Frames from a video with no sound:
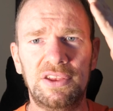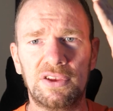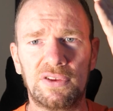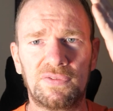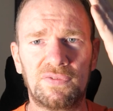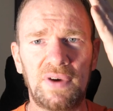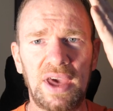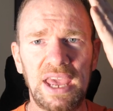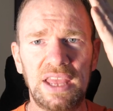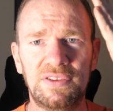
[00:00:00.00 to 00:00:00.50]
just
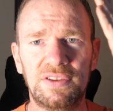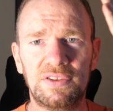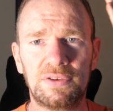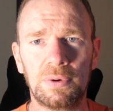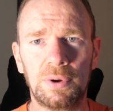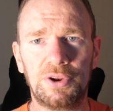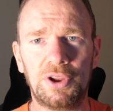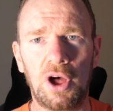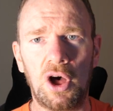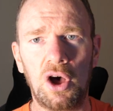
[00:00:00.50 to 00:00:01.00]
fades into
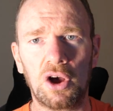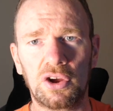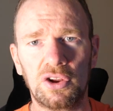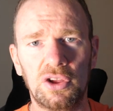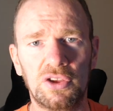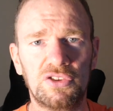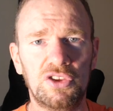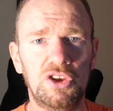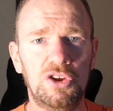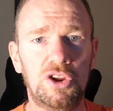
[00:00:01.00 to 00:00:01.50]
a
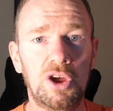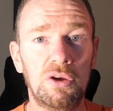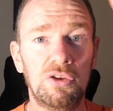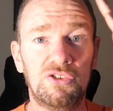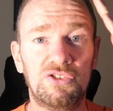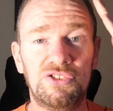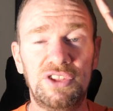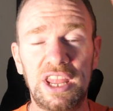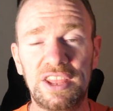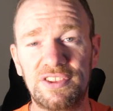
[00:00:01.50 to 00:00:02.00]
darkness and you don't
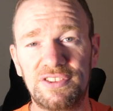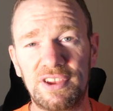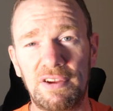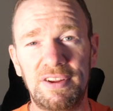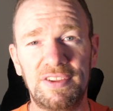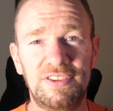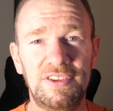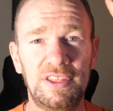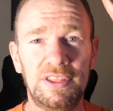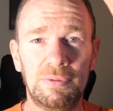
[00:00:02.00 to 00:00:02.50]
necessarily
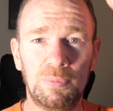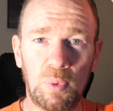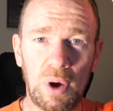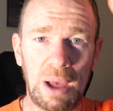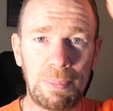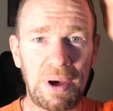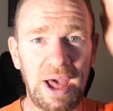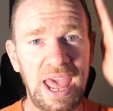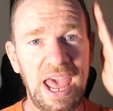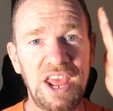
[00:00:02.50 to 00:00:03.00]
see where
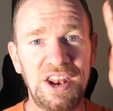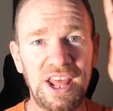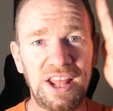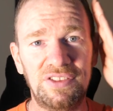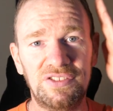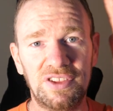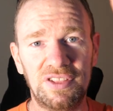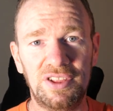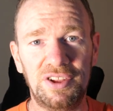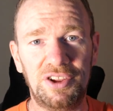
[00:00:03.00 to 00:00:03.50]
my head
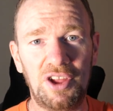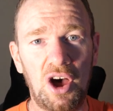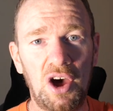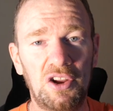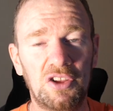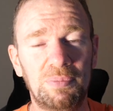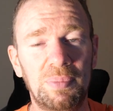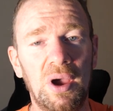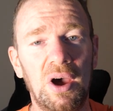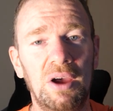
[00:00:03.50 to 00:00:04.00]
ends and the
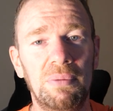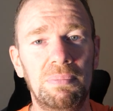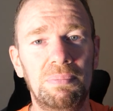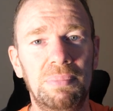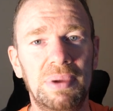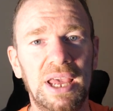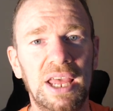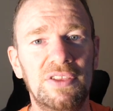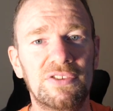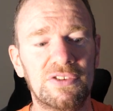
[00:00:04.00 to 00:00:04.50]
darkness behind
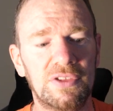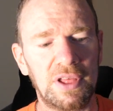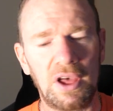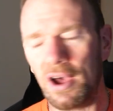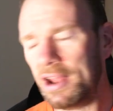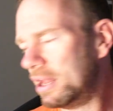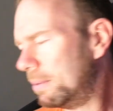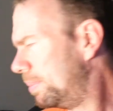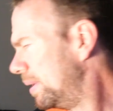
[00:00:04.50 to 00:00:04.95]
begins. So the idea